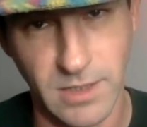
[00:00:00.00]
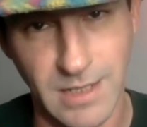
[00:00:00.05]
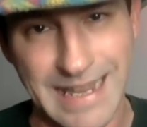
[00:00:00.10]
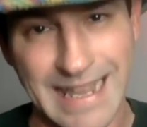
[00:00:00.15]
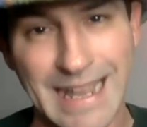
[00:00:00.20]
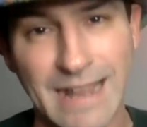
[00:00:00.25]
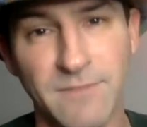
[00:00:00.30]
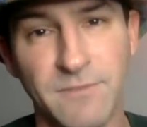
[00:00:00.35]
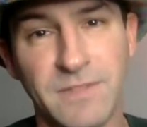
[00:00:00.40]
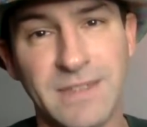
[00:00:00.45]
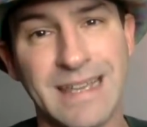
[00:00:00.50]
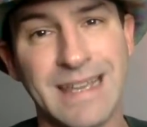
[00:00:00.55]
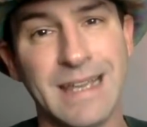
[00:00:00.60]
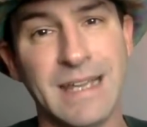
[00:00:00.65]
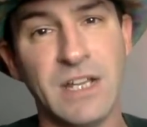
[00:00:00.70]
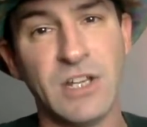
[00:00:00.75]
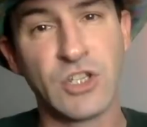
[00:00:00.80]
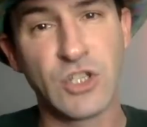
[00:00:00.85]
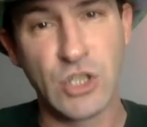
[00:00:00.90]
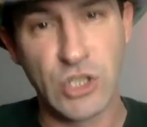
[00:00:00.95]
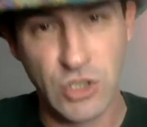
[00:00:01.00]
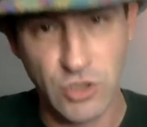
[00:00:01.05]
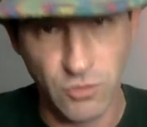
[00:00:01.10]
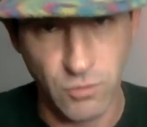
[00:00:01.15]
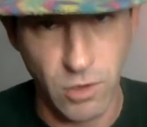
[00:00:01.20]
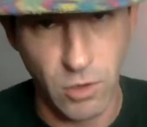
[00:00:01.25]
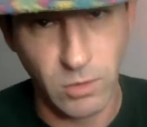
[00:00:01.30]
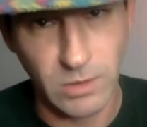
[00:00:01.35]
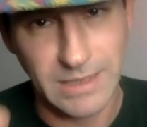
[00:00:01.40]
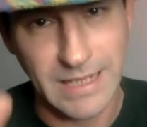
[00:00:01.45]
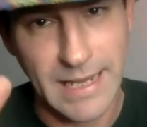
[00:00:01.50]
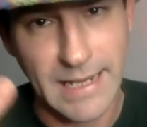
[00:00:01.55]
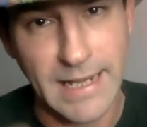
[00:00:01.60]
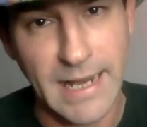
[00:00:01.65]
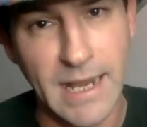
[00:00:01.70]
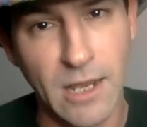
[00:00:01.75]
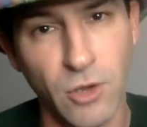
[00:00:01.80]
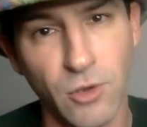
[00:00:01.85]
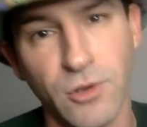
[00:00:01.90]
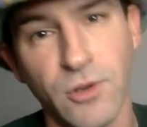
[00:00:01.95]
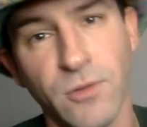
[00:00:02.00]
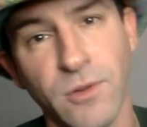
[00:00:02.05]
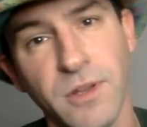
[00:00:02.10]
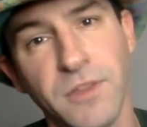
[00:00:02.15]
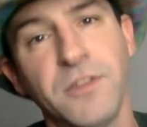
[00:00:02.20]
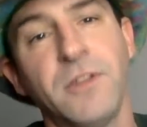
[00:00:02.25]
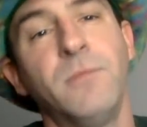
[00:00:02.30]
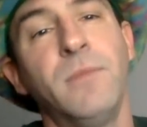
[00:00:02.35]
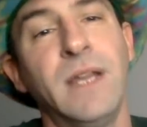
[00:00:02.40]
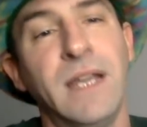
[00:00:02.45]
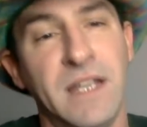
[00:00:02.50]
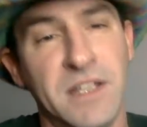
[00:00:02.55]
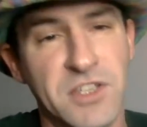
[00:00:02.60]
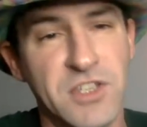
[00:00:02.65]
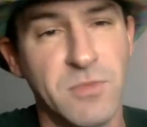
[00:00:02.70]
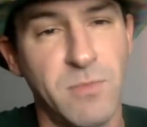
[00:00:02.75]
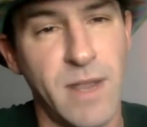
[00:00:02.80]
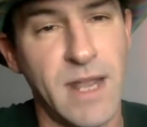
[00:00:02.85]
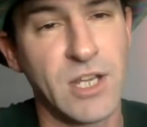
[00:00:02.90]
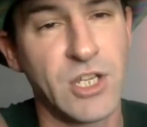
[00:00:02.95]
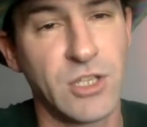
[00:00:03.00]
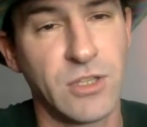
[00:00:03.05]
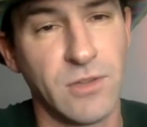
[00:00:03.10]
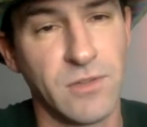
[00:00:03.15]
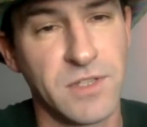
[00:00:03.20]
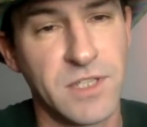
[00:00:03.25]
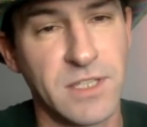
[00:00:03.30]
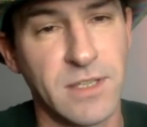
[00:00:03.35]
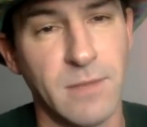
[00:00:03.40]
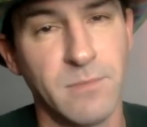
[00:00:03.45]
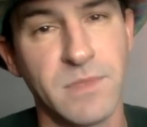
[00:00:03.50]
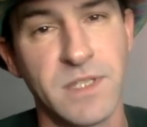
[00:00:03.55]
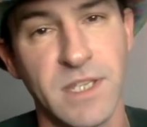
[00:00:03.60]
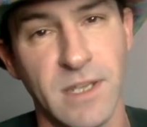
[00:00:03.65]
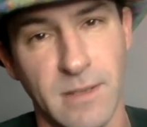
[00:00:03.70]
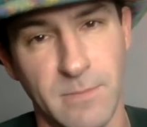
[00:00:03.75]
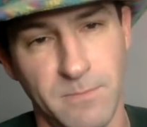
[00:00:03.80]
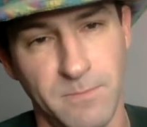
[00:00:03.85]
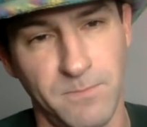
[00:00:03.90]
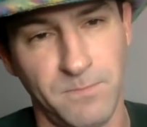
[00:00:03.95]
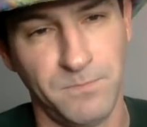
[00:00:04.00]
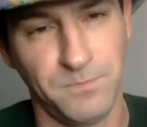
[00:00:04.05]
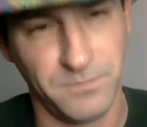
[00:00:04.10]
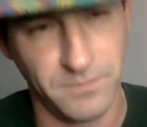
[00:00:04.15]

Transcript: You have to stroke that algorithm, smash those thumbs up.